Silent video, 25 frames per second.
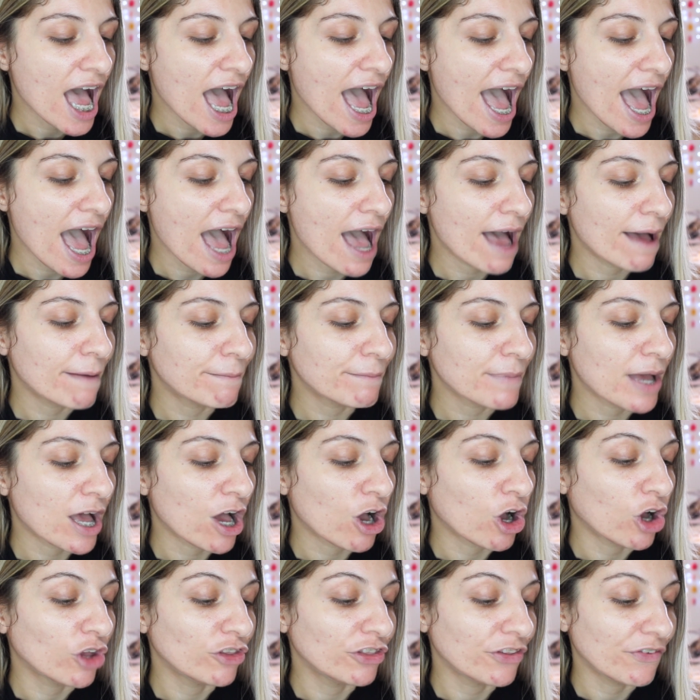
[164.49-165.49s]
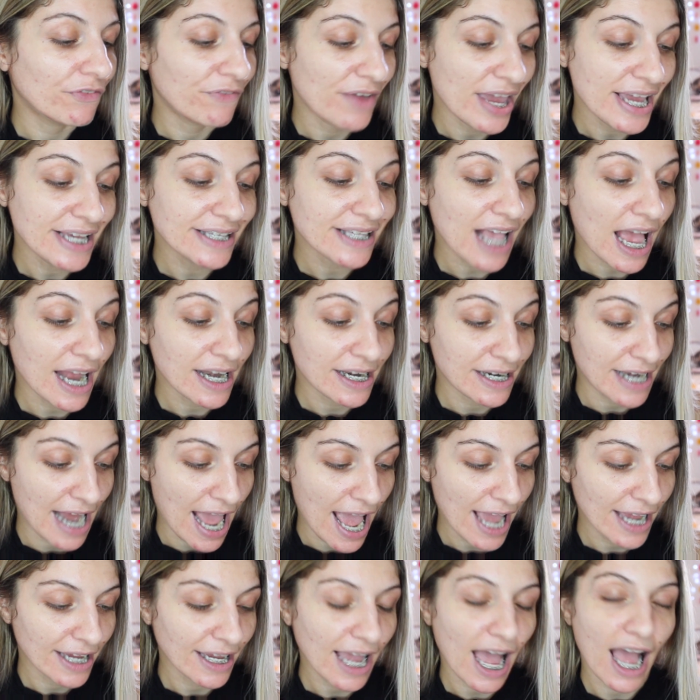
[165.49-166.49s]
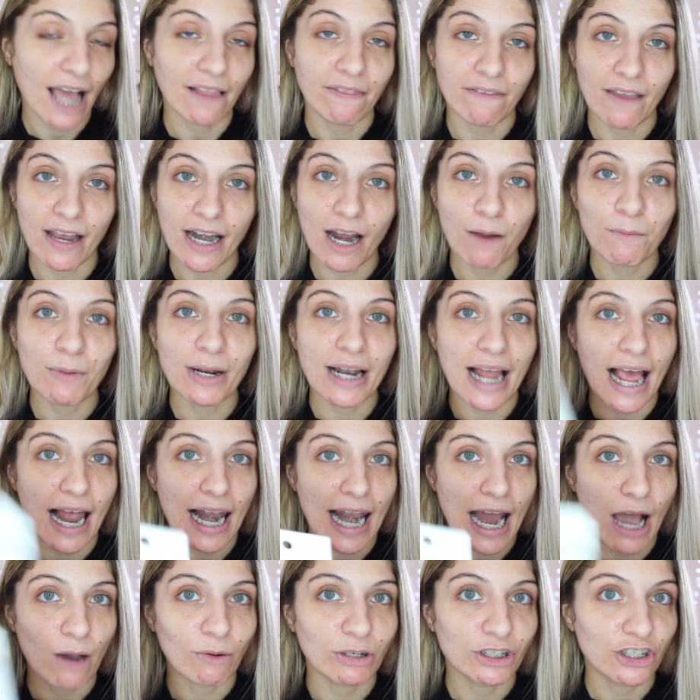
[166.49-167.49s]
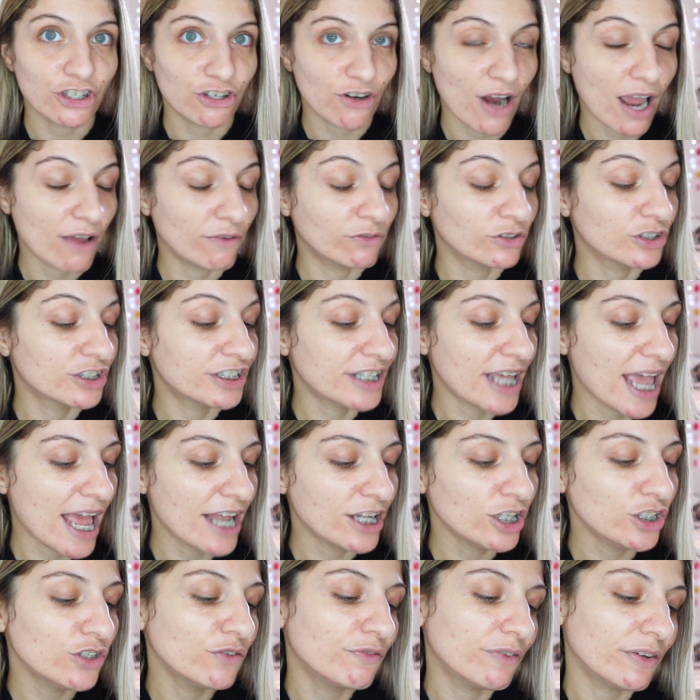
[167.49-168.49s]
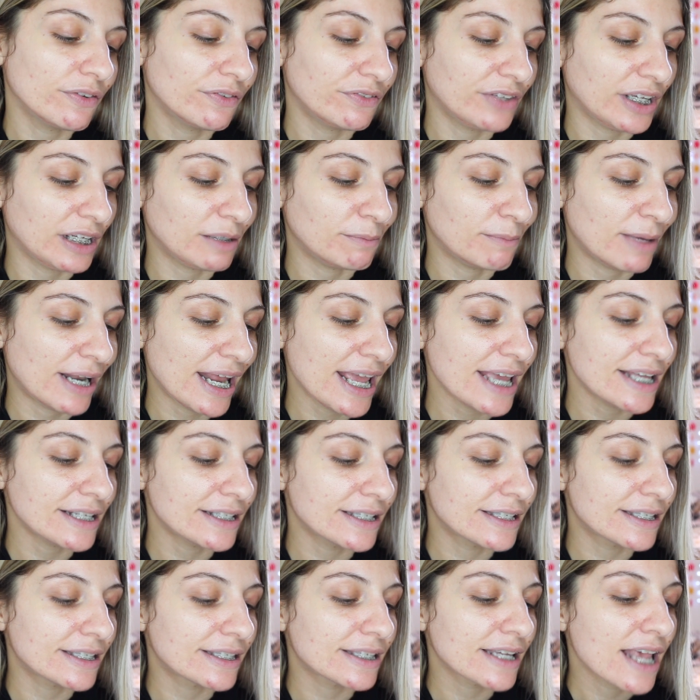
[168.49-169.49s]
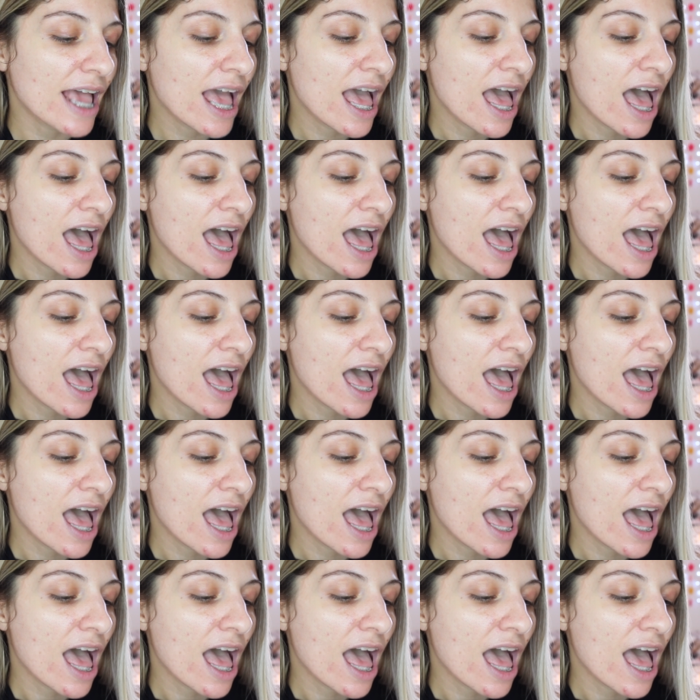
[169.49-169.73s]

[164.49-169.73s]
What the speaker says: on the face and neck, and then I will allow it to dry for 10 to 15 minutes,